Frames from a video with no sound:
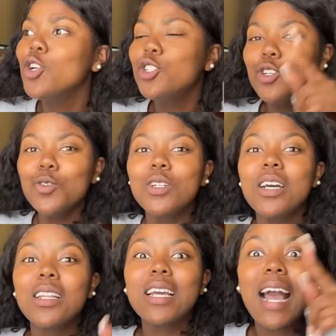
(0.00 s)

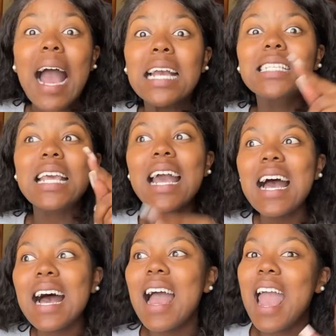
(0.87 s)
Dude, the guy is here,
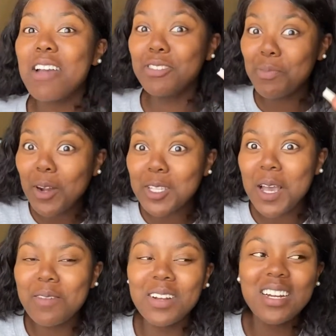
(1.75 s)
have you spoke to
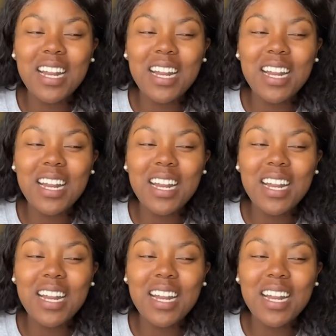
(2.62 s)
him?